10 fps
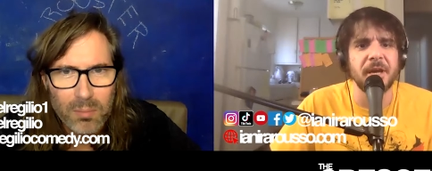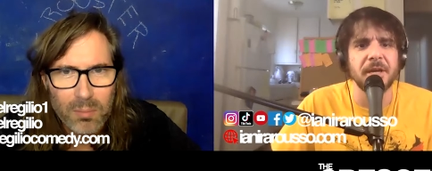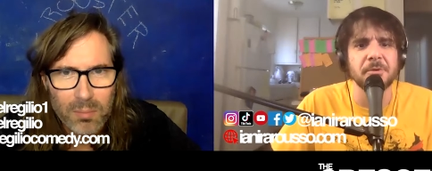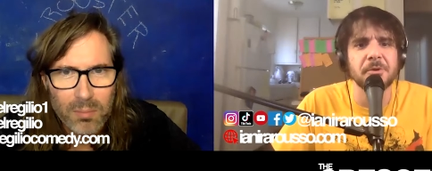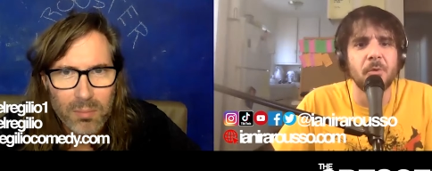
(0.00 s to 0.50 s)
Speaker 1: yeah,
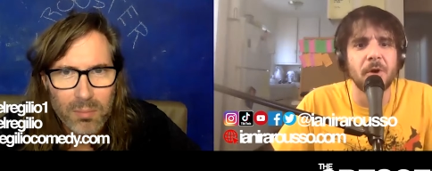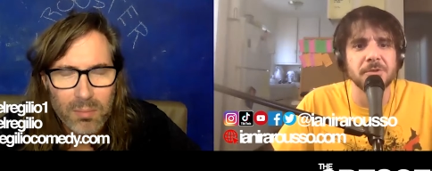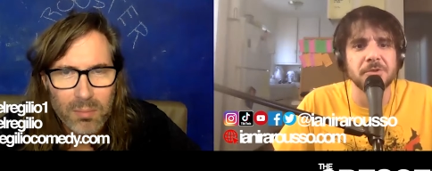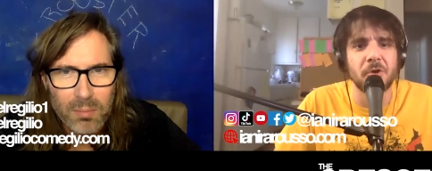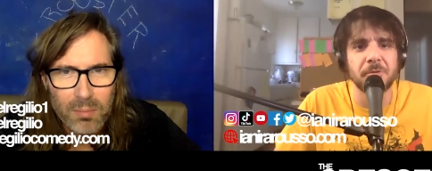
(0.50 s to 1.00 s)
you were the one
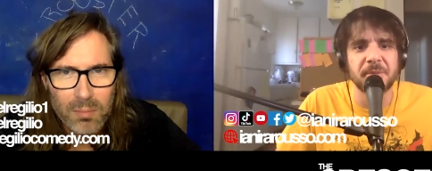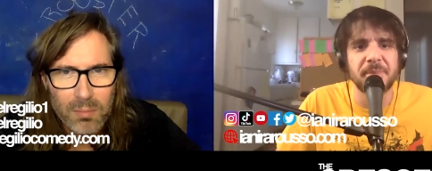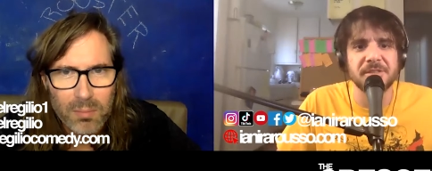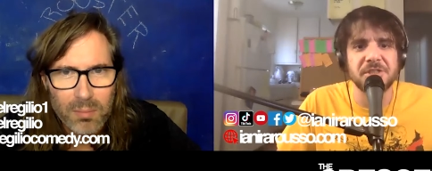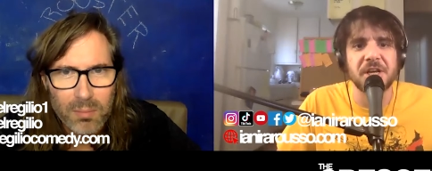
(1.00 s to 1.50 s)
who told me
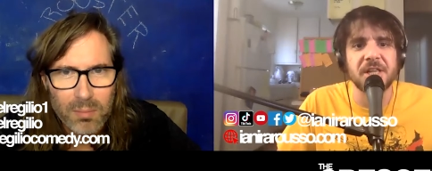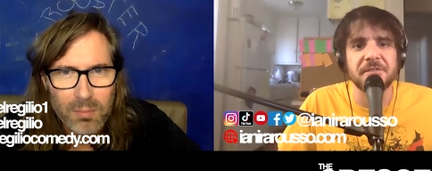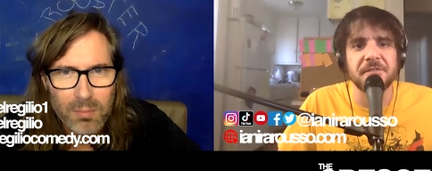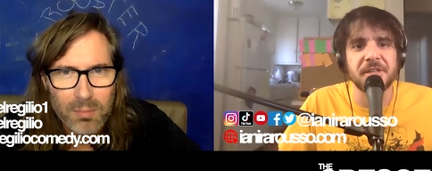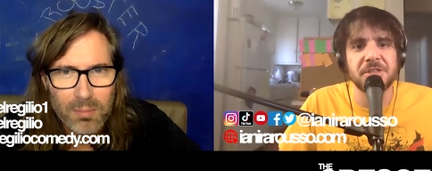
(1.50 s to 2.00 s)
about
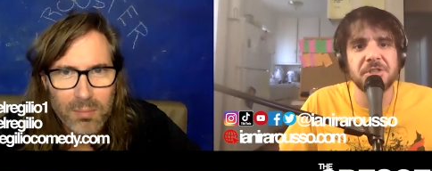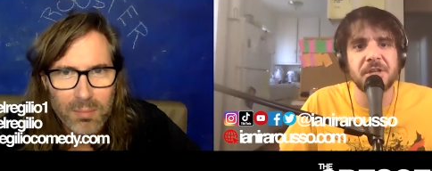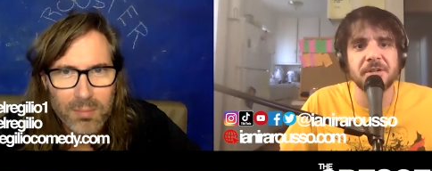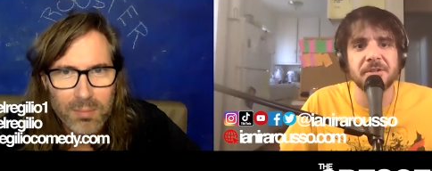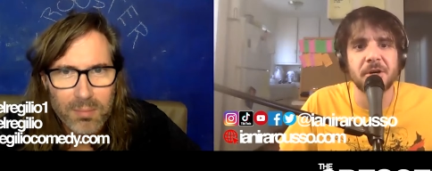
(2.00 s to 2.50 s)
jellyfish. I
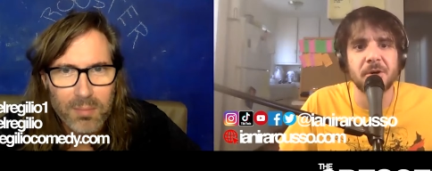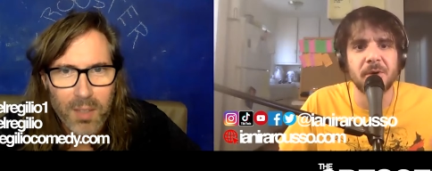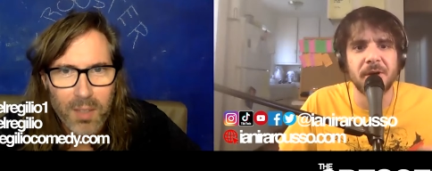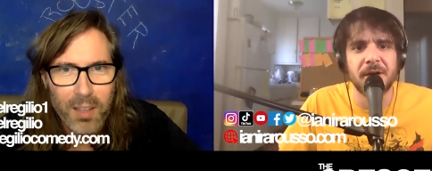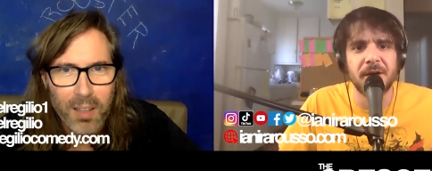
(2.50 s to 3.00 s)
don't know
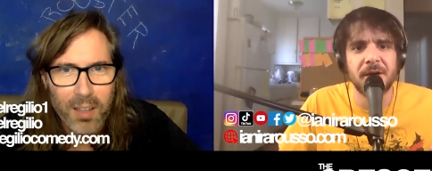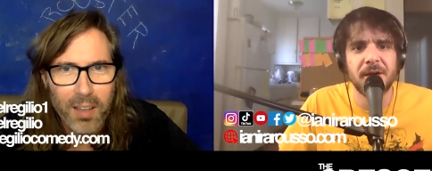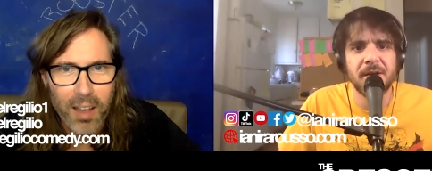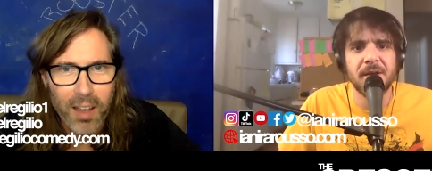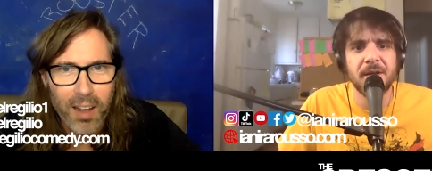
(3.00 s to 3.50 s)
uh, yeah.
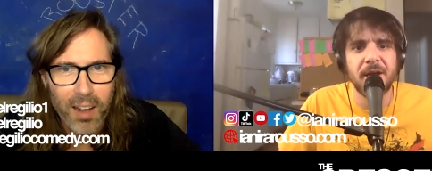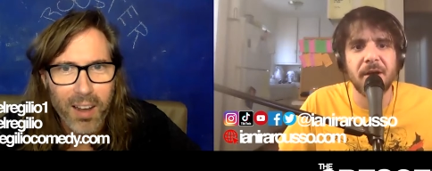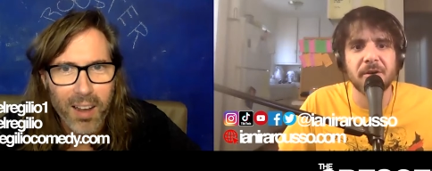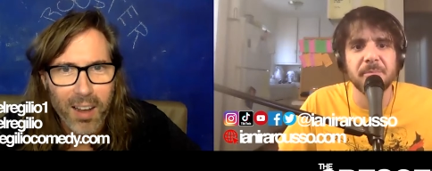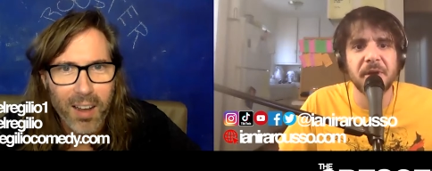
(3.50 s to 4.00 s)
how
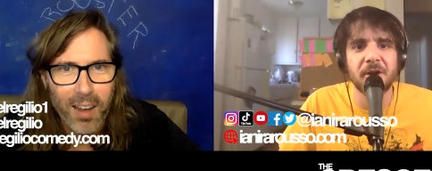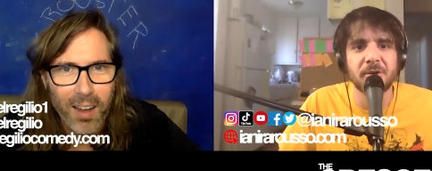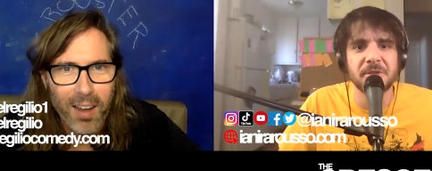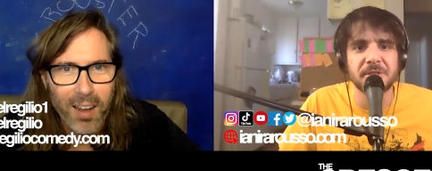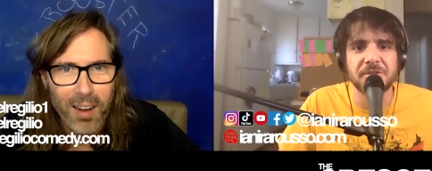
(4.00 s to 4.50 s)

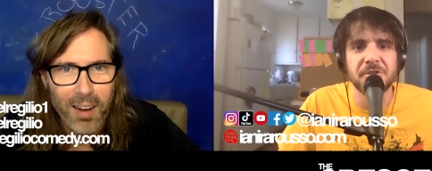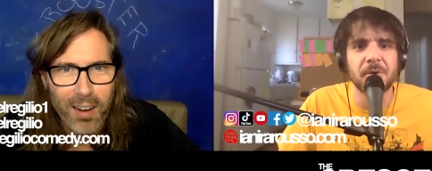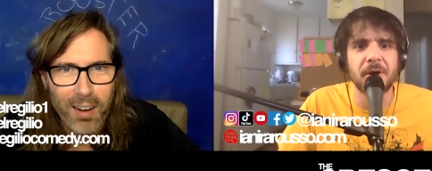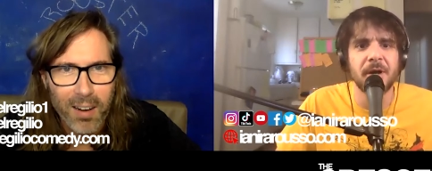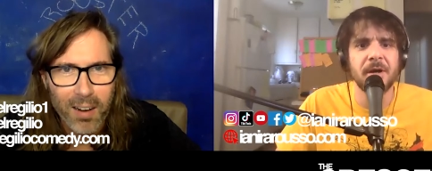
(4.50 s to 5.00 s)
comparable the two
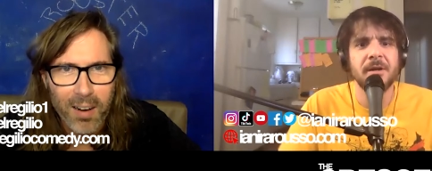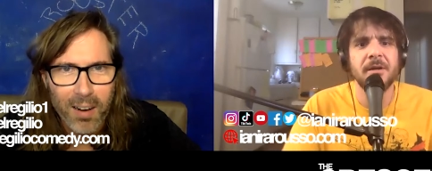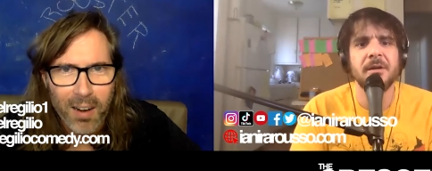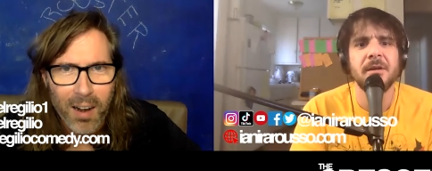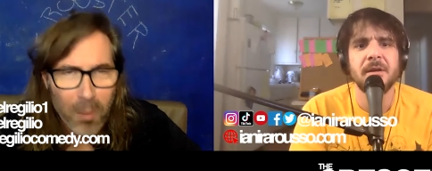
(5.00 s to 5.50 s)
are.
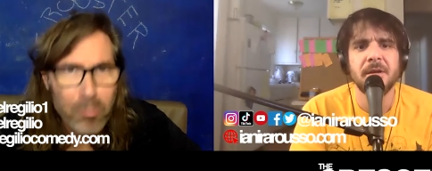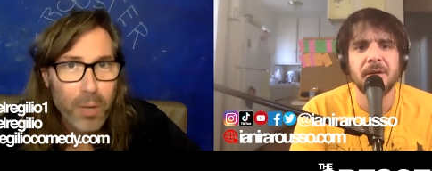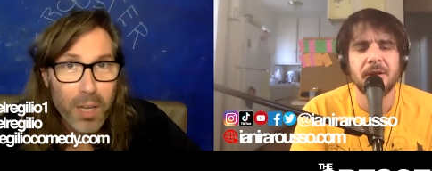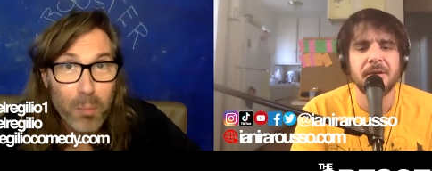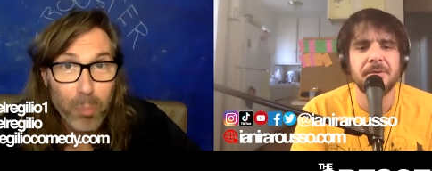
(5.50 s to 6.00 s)
Pretty
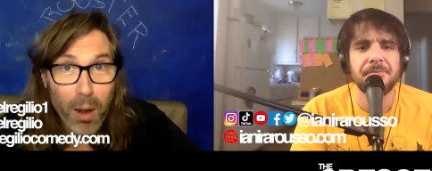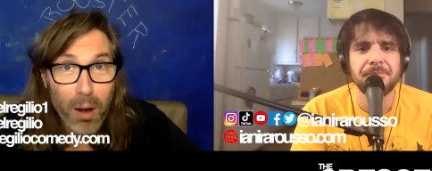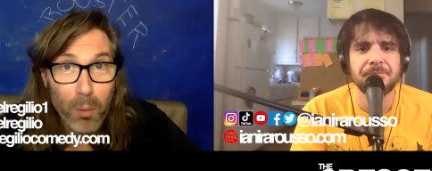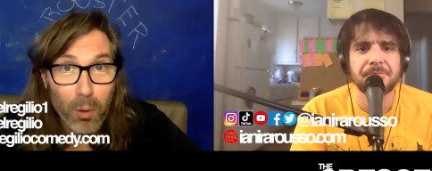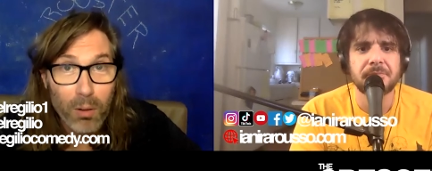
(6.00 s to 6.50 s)

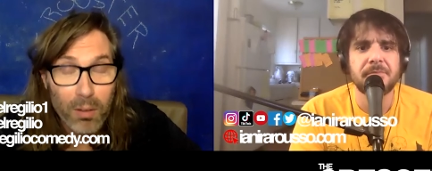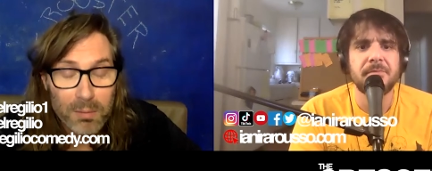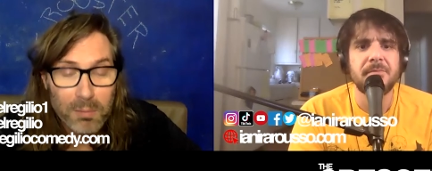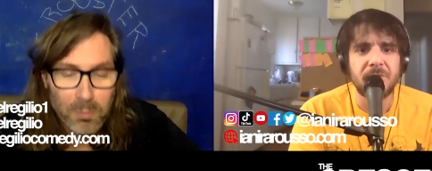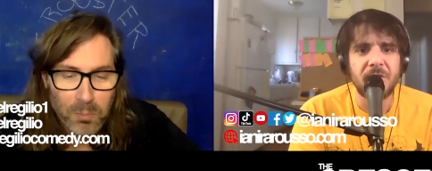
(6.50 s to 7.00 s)
Speaker 2: comparable.
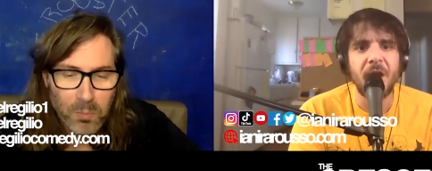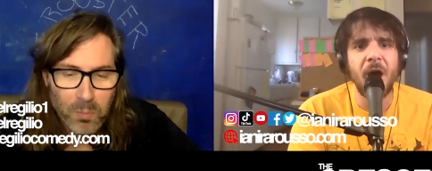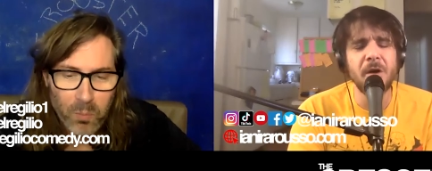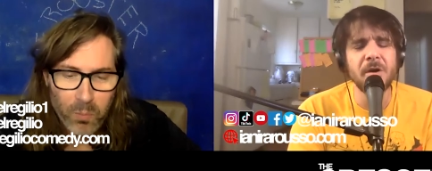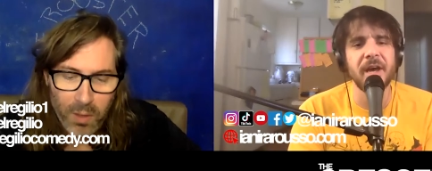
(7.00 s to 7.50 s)

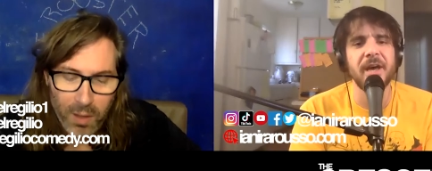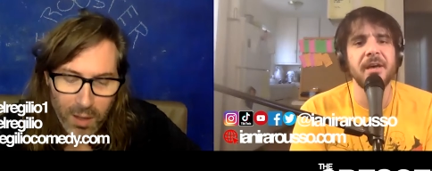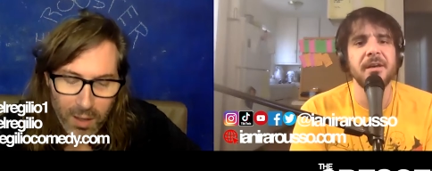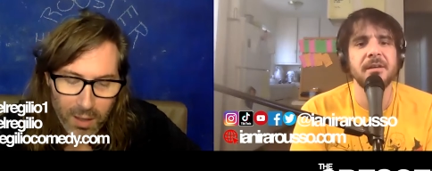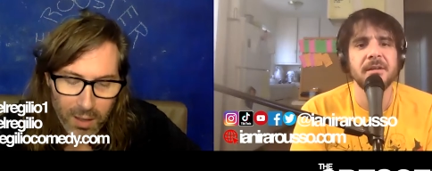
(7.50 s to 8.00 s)
Okay.
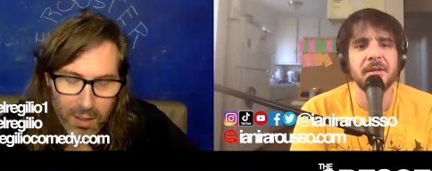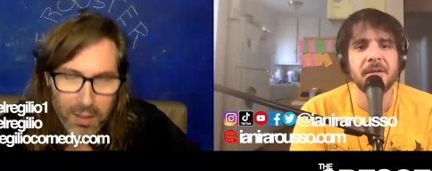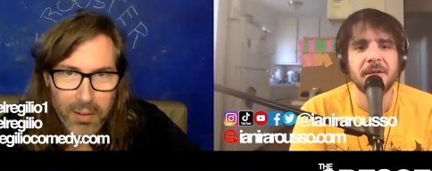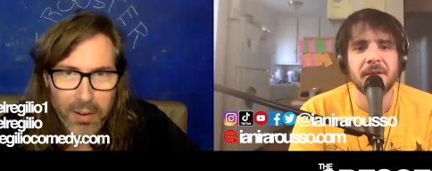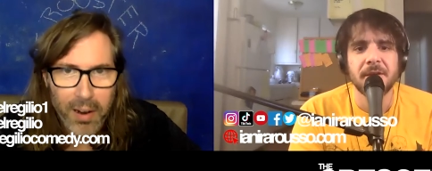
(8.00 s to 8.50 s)

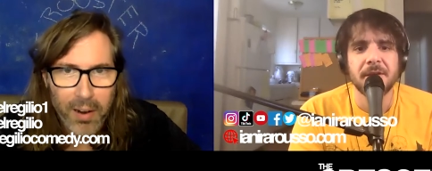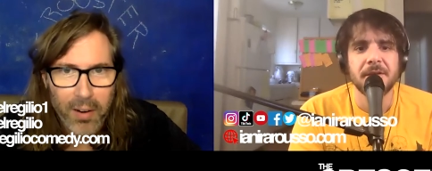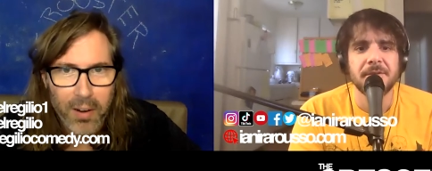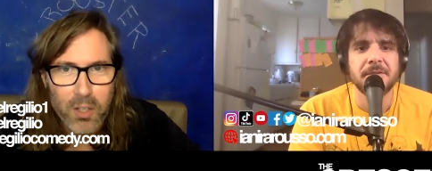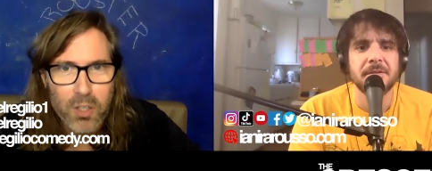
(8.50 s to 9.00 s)
Yeah, you
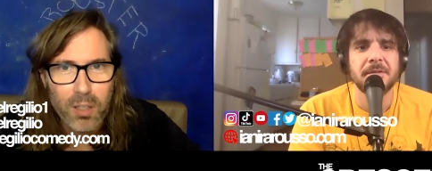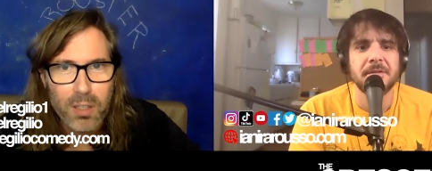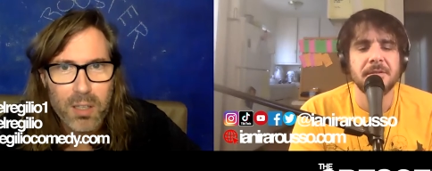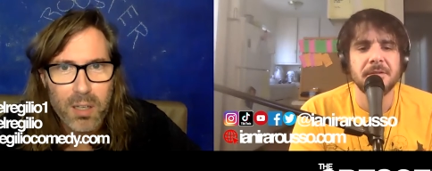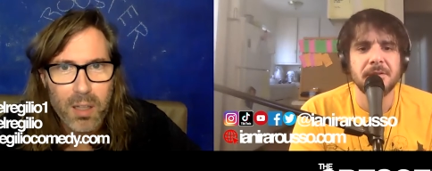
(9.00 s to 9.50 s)
still
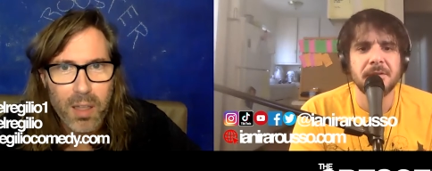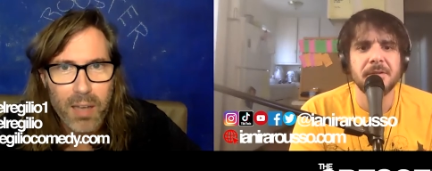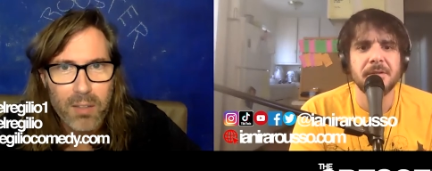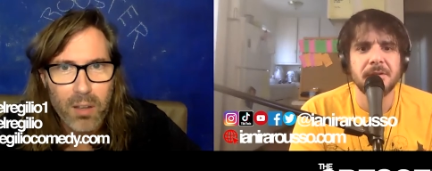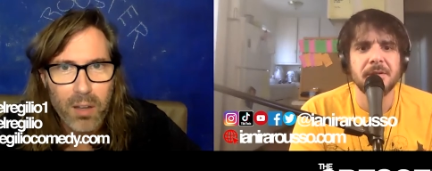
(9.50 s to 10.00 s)
listening to that
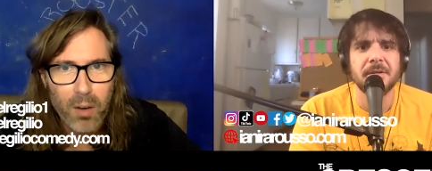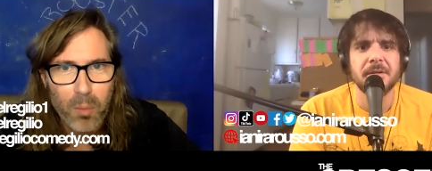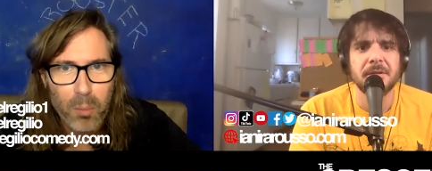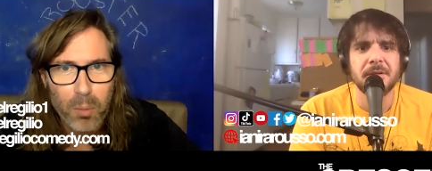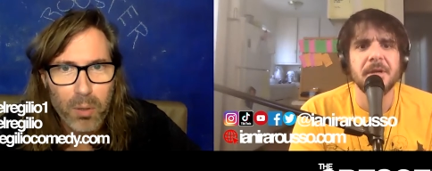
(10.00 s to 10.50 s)
dog? I
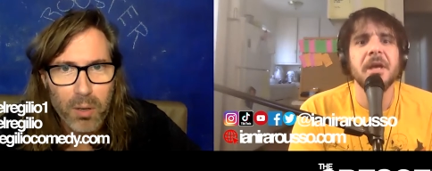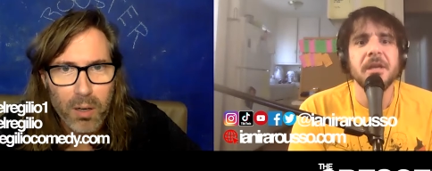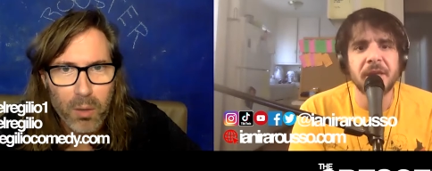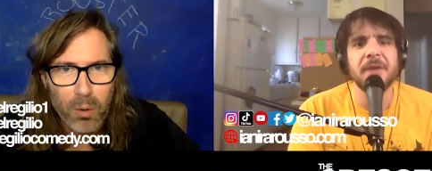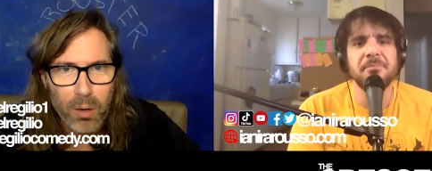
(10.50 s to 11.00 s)
remember you were.
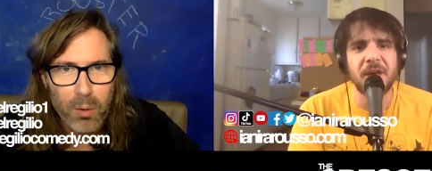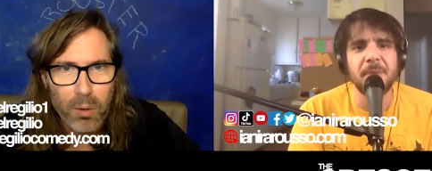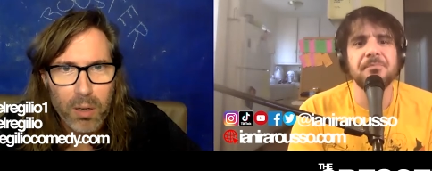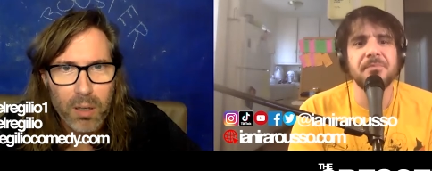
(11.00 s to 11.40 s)
On yep, yep,